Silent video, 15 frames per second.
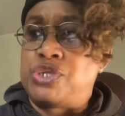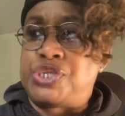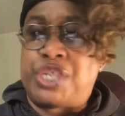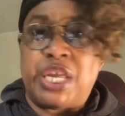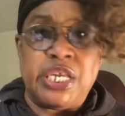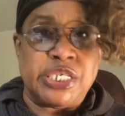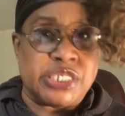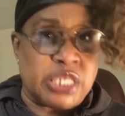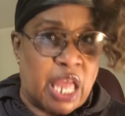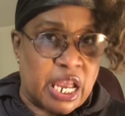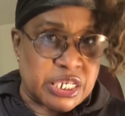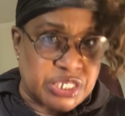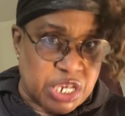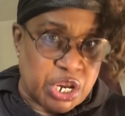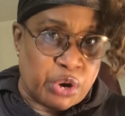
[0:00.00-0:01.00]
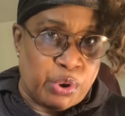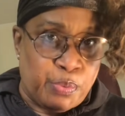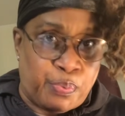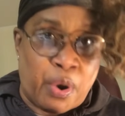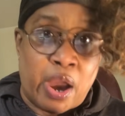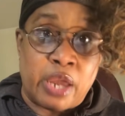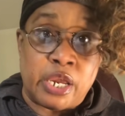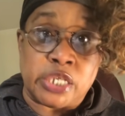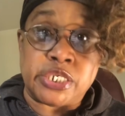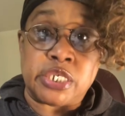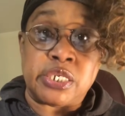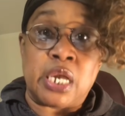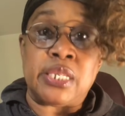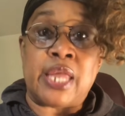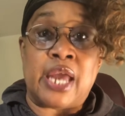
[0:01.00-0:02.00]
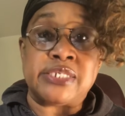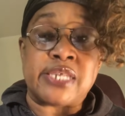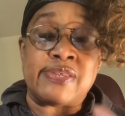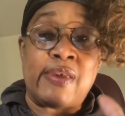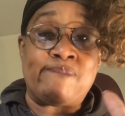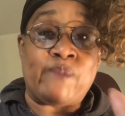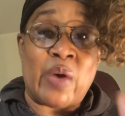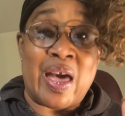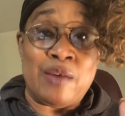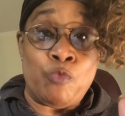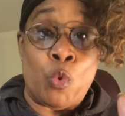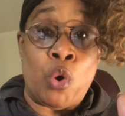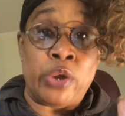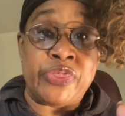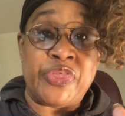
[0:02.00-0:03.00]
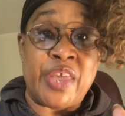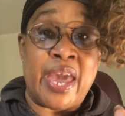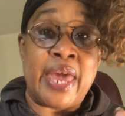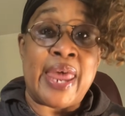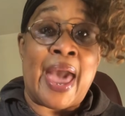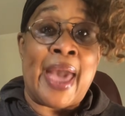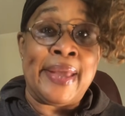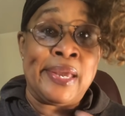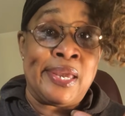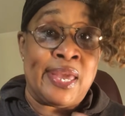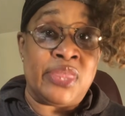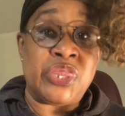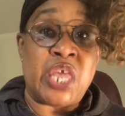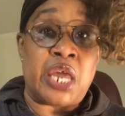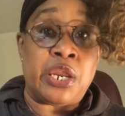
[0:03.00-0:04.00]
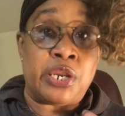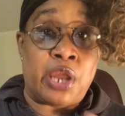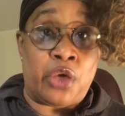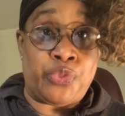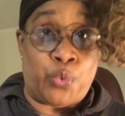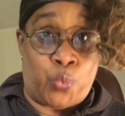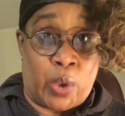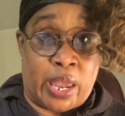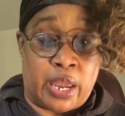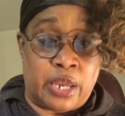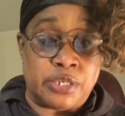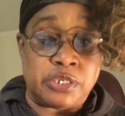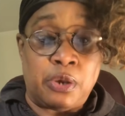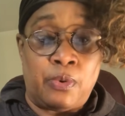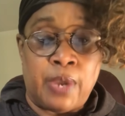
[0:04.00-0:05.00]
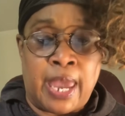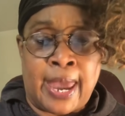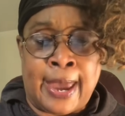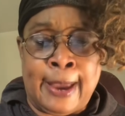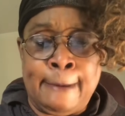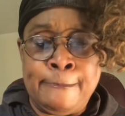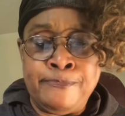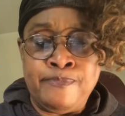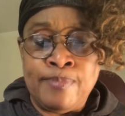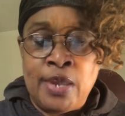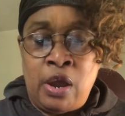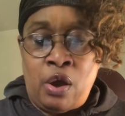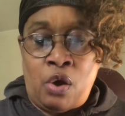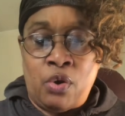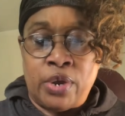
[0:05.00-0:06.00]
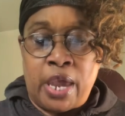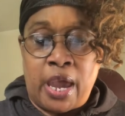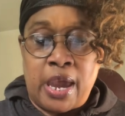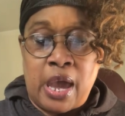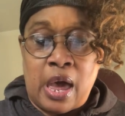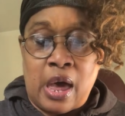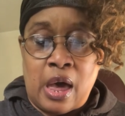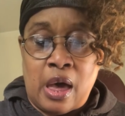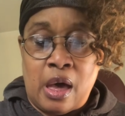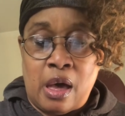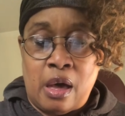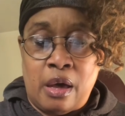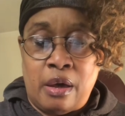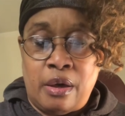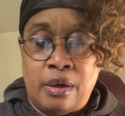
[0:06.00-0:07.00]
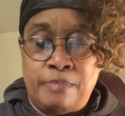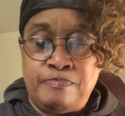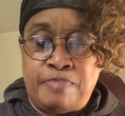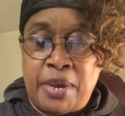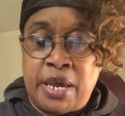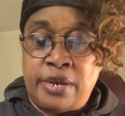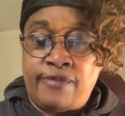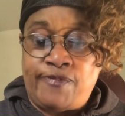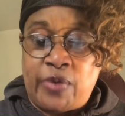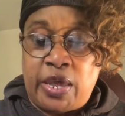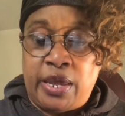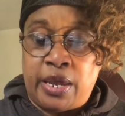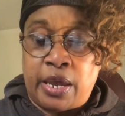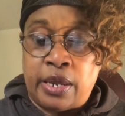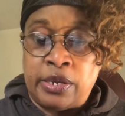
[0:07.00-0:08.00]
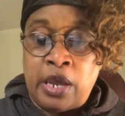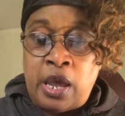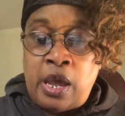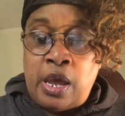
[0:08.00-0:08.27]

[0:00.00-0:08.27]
things like dairy products or nothing like that. If I want that, I can get that in other ways. Okay. Okay, being a vegan,